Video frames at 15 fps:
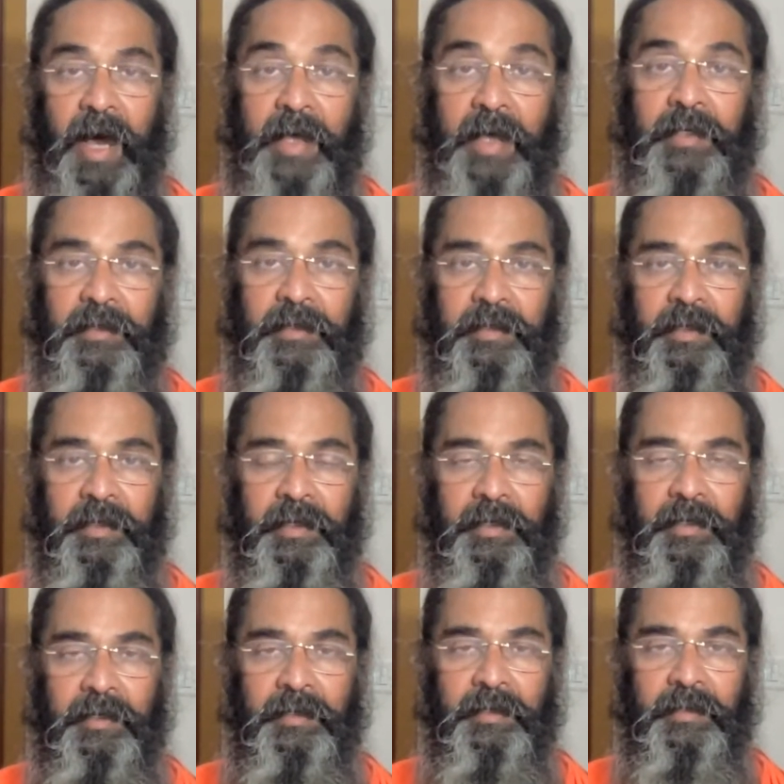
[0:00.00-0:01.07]
Dayate,
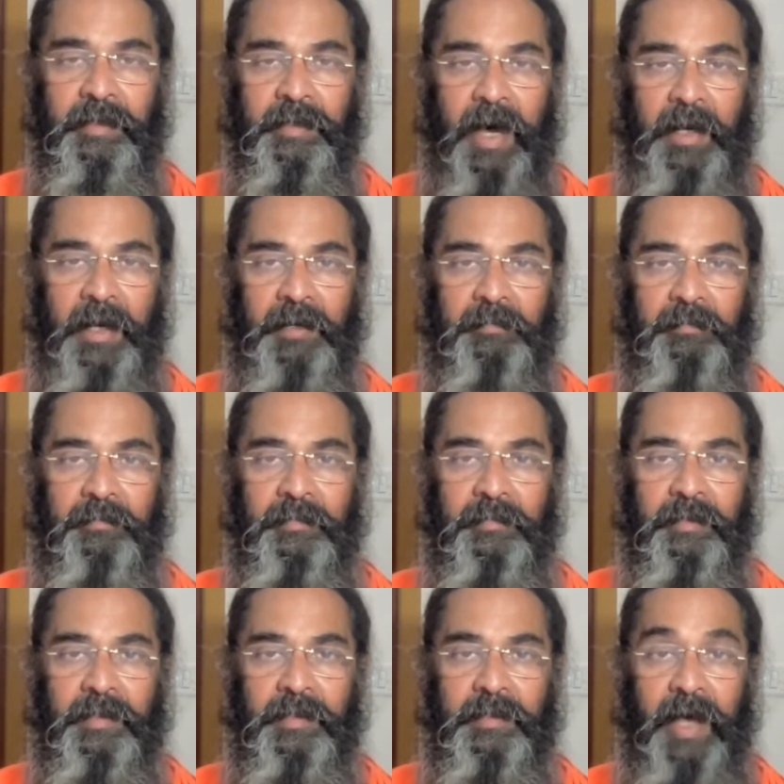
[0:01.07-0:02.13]
dhanam,
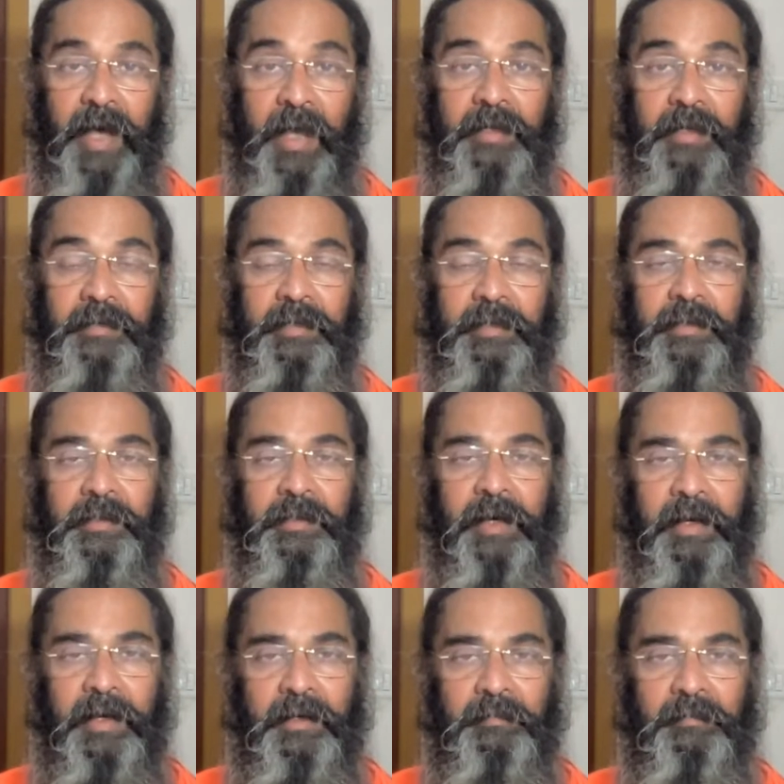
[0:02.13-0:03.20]
dayatiti
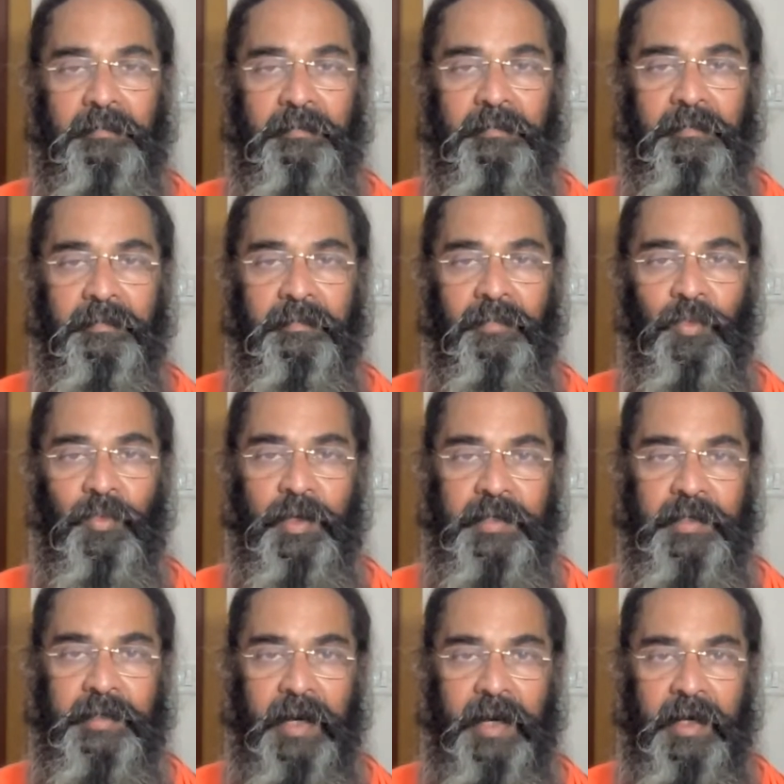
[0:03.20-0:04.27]
dhanam. What
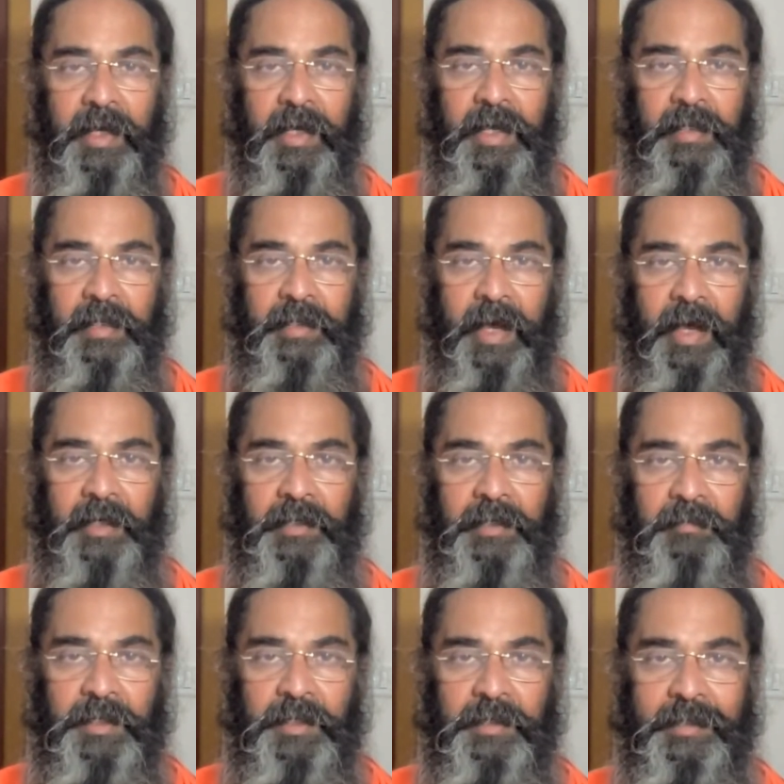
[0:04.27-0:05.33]
is that?
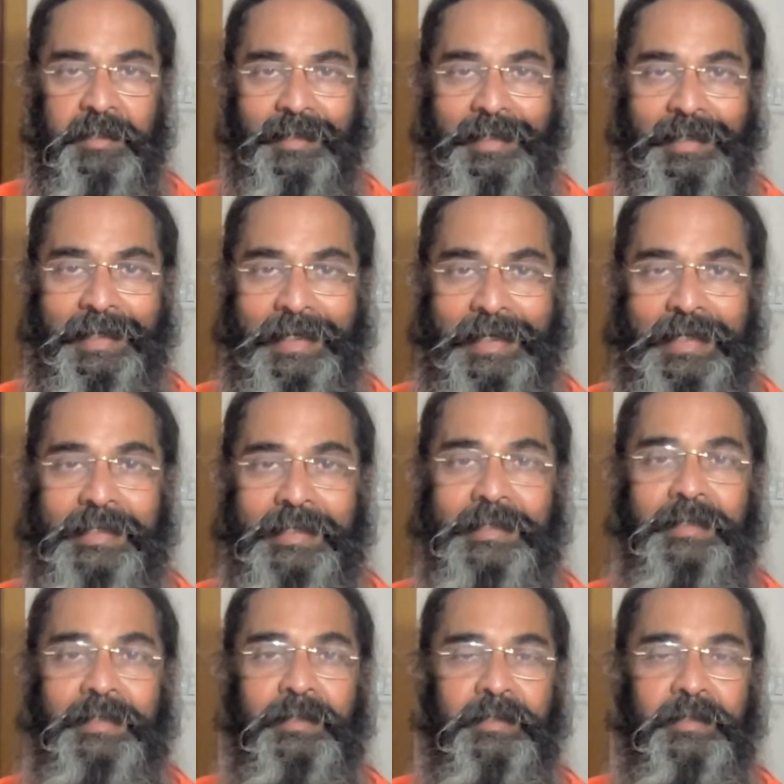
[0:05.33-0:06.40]
Dayati means it
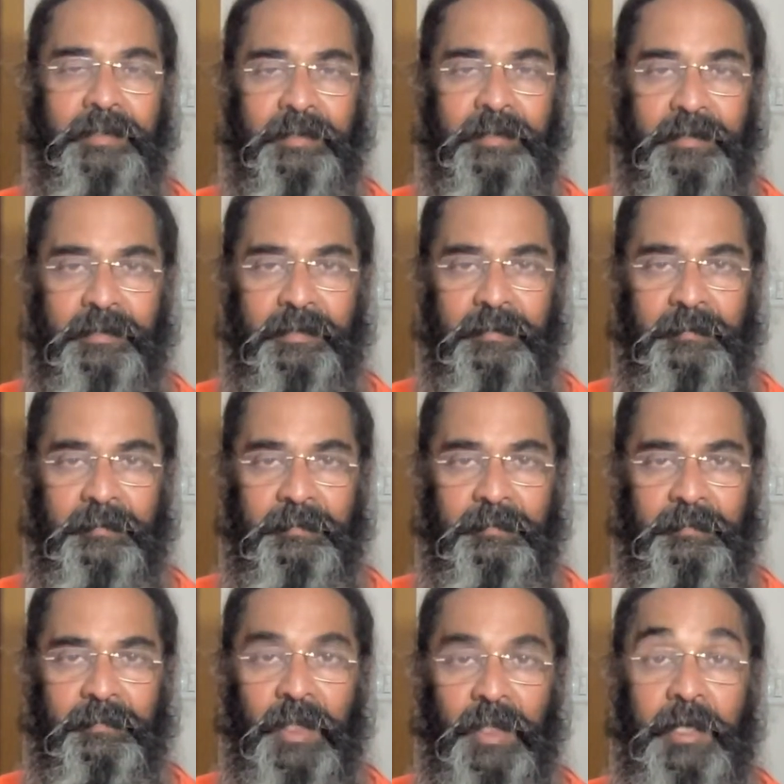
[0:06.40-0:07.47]
cleanses,
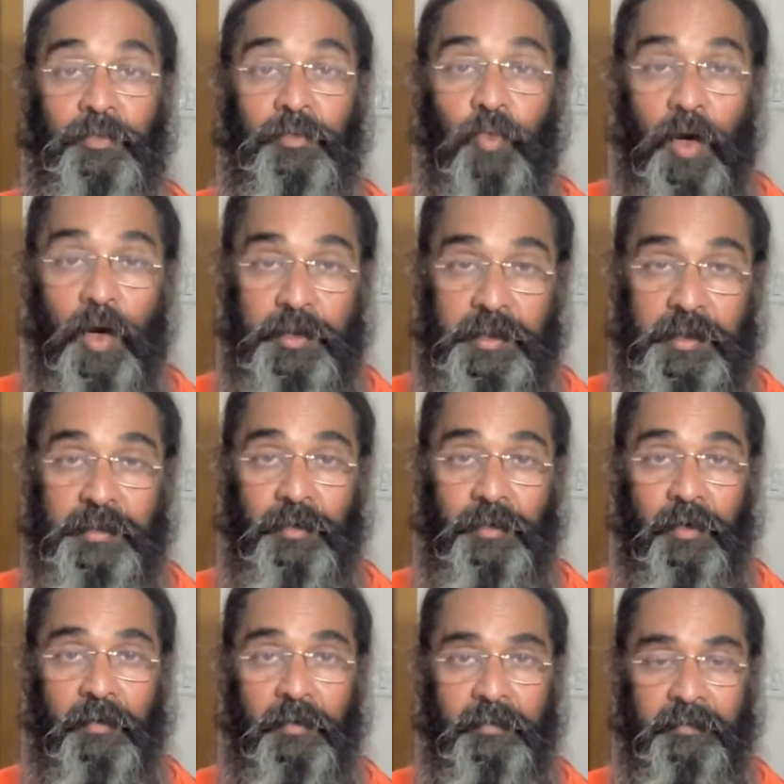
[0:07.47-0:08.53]
it washes
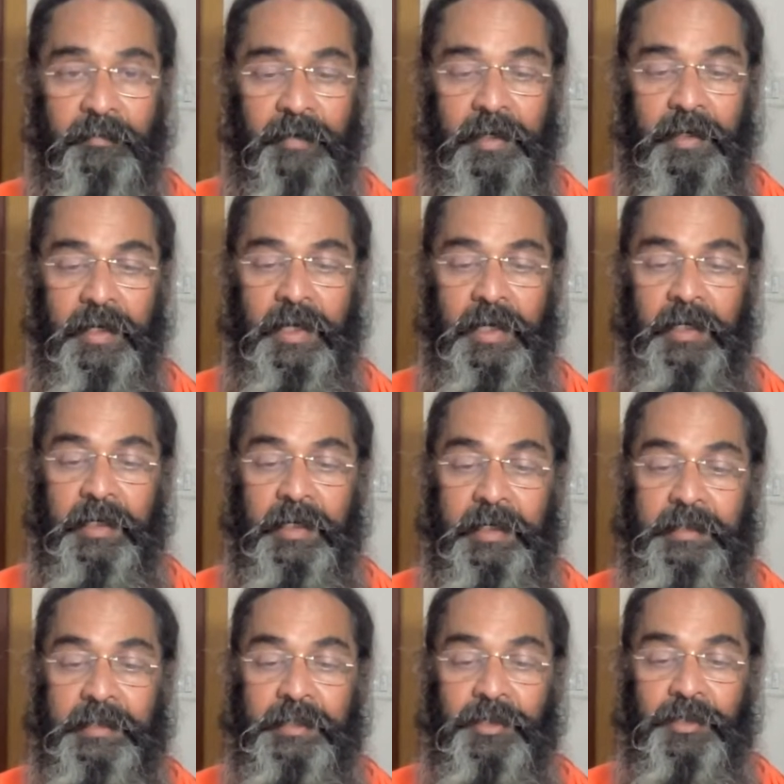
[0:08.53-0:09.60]
off.
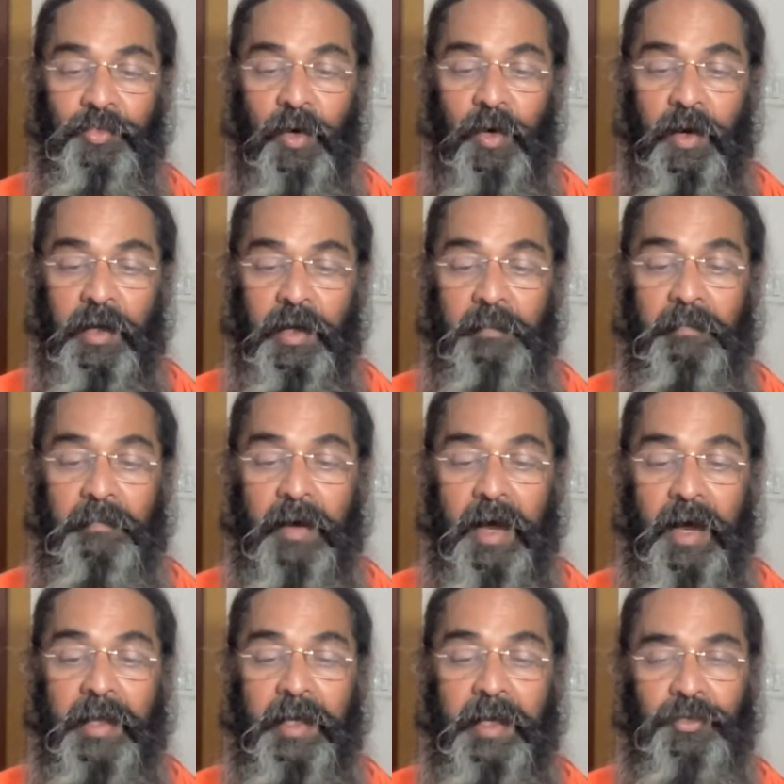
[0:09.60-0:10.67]
Cleanses what?
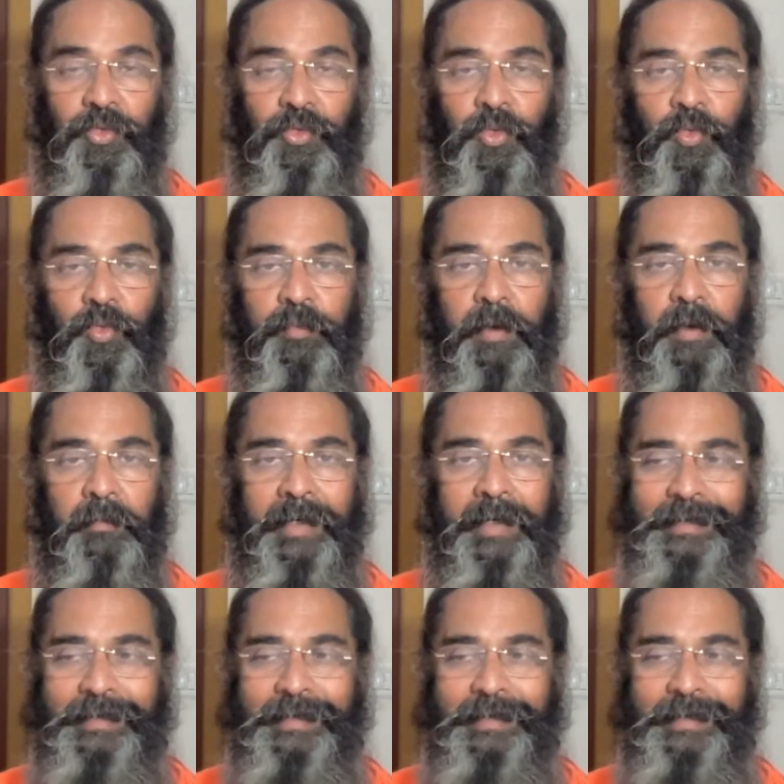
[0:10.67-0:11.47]
Maya swarupam.